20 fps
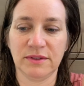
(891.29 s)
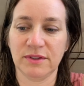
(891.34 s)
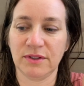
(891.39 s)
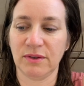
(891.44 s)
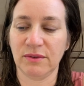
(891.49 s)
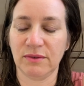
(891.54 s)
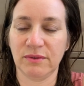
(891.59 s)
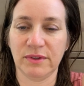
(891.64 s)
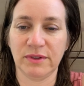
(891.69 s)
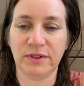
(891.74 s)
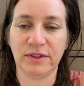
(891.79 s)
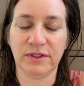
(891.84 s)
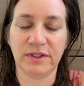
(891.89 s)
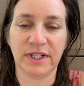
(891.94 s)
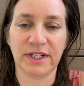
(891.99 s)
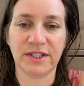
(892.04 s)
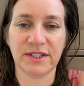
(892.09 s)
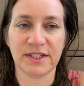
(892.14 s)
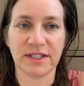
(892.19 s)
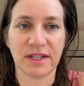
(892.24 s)
So
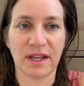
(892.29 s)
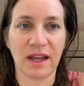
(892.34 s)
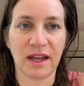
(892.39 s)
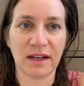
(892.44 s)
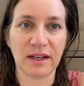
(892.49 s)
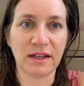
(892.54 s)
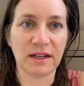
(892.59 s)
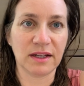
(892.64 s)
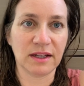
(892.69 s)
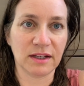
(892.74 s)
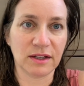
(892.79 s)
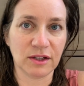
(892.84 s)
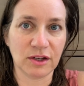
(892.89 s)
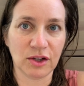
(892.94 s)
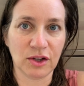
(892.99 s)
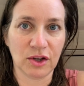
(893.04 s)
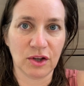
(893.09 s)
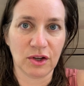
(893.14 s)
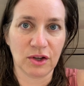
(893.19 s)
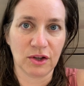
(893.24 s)
they just scan it in
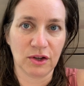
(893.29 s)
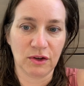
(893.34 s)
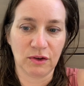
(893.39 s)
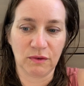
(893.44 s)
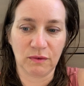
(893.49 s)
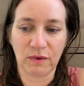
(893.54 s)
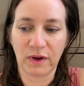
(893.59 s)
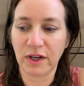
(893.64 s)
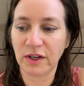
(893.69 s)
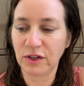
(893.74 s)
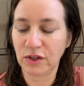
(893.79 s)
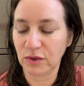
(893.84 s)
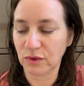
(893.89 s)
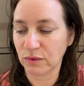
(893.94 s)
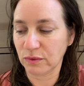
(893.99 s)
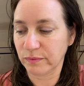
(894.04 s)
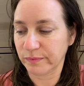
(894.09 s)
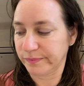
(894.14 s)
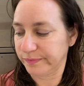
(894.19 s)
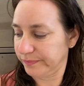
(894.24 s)
when
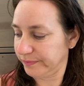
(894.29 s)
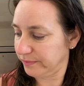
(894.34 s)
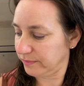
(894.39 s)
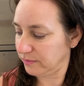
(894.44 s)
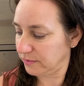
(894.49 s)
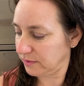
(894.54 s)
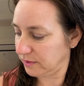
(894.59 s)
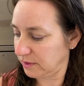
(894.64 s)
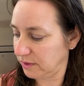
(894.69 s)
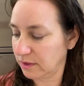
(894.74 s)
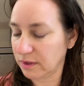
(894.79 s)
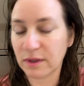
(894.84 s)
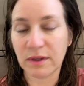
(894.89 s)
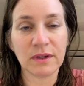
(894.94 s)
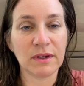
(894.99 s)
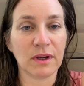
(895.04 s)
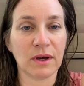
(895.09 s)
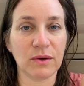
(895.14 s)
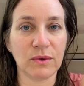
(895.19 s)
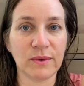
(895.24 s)
you
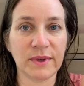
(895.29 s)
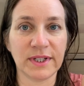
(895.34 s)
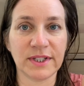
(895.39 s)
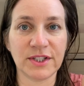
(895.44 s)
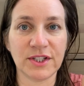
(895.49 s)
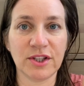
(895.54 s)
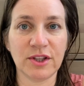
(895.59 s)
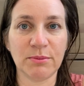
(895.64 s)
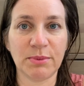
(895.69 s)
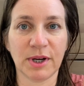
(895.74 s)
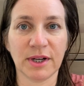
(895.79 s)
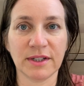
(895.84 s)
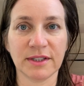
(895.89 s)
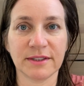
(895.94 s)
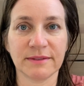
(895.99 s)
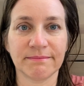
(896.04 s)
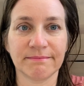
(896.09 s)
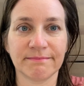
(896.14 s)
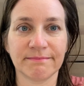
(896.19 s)
go into the park.